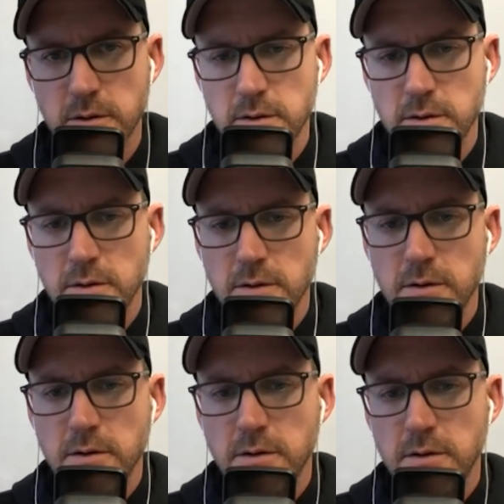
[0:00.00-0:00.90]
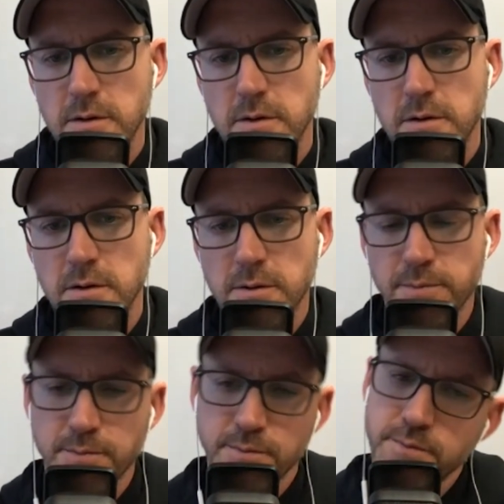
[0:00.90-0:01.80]

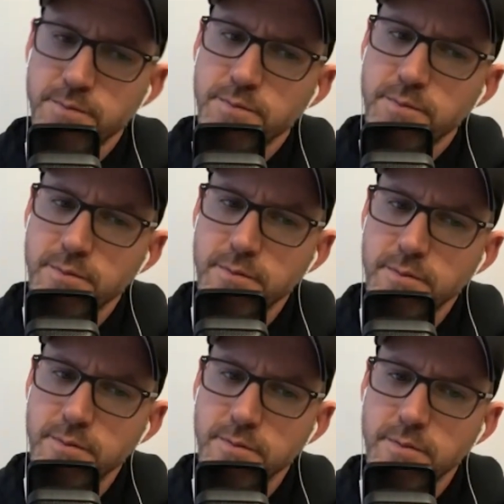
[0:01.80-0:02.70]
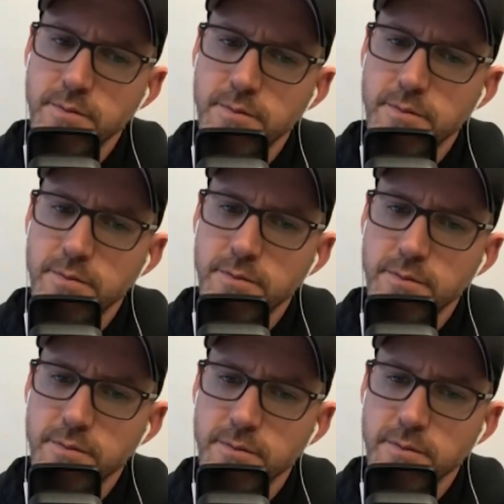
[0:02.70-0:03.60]

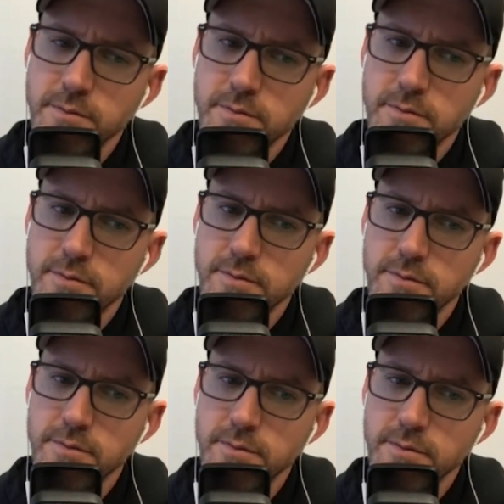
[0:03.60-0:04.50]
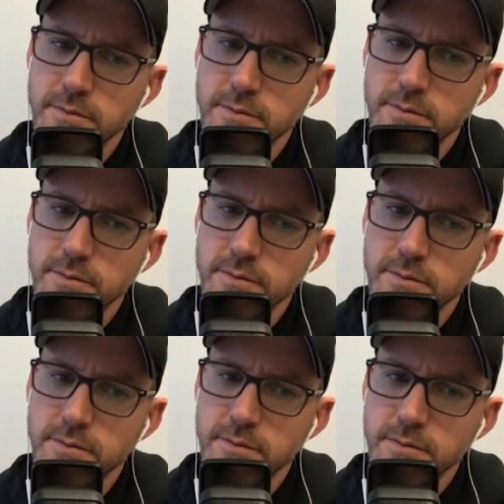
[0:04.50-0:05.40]

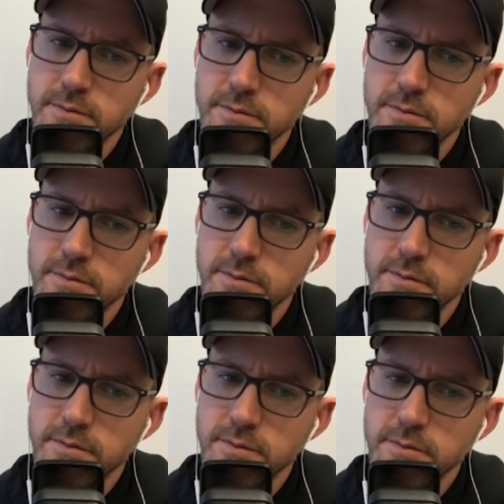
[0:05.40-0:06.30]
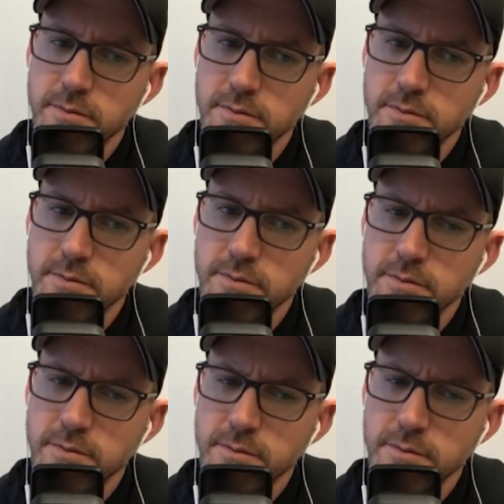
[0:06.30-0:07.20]

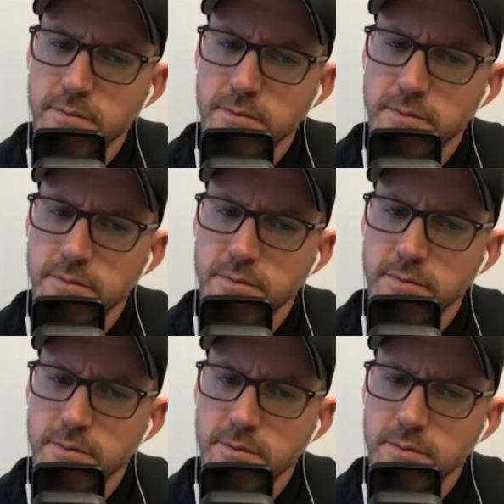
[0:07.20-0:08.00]
[no speech]